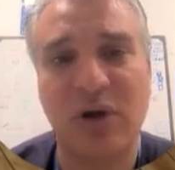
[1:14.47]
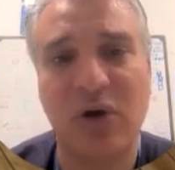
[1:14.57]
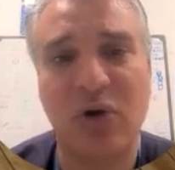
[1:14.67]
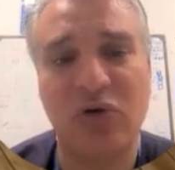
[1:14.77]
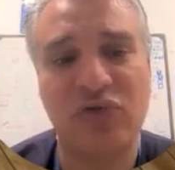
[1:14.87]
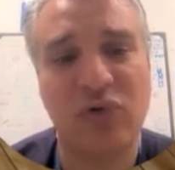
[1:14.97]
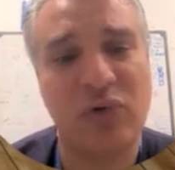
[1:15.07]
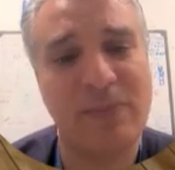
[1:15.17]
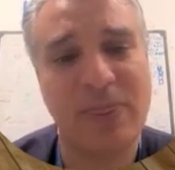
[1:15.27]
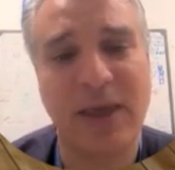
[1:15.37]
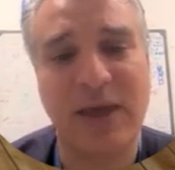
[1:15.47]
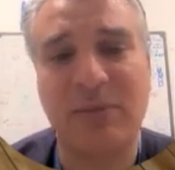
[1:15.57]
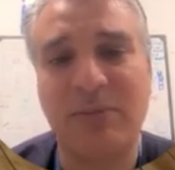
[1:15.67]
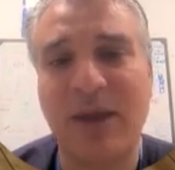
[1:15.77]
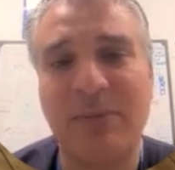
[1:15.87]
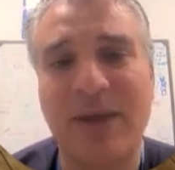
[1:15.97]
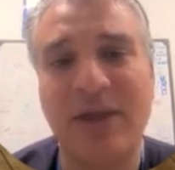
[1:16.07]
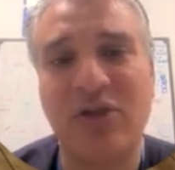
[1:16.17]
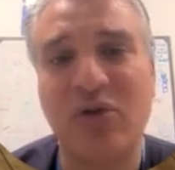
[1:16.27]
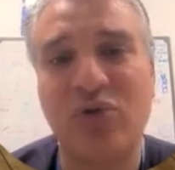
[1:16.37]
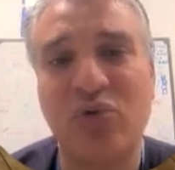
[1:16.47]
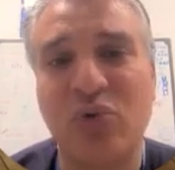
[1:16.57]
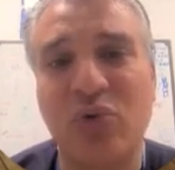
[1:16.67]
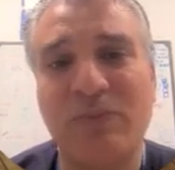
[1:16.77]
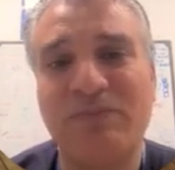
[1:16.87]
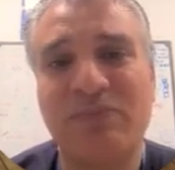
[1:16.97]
Also, it may be due to